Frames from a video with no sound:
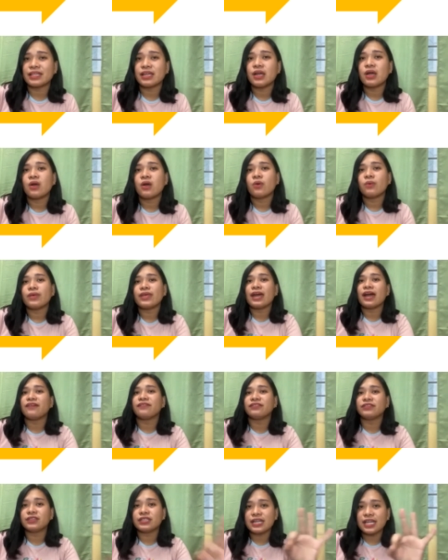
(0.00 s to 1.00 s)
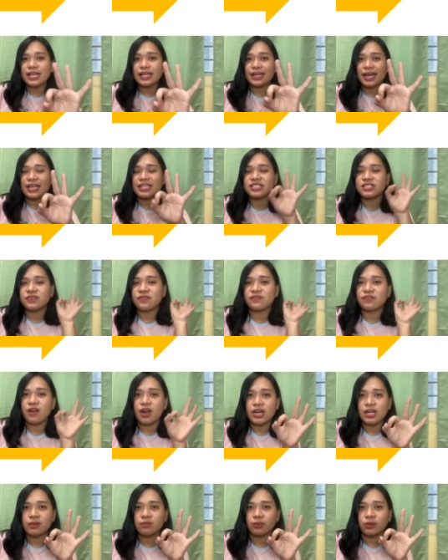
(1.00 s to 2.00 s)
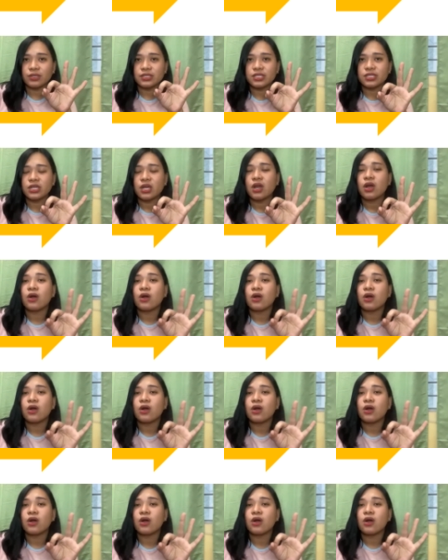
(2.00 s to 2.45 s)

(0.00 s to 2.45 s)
We have three kinds of variables.